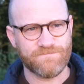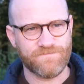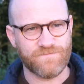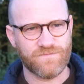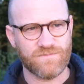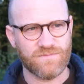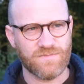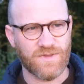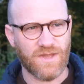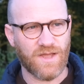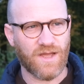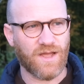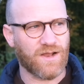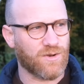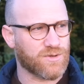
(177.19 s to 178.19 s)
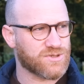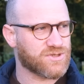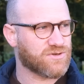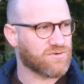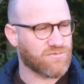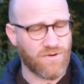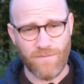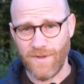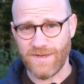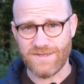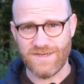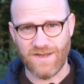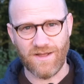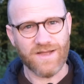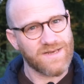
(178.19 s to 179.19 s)

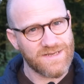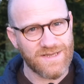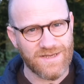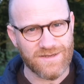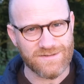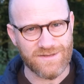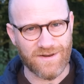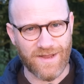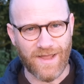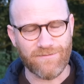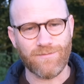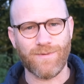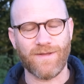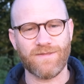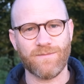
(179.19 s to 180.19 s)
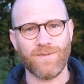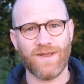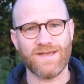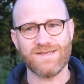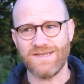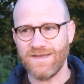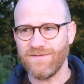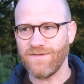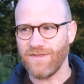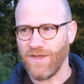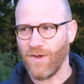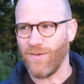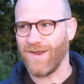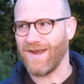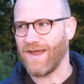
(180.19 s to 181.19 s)
romantic ideas that I have about the place, even
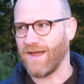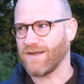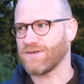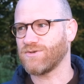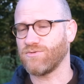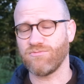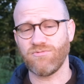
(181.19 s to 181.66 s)
though in actual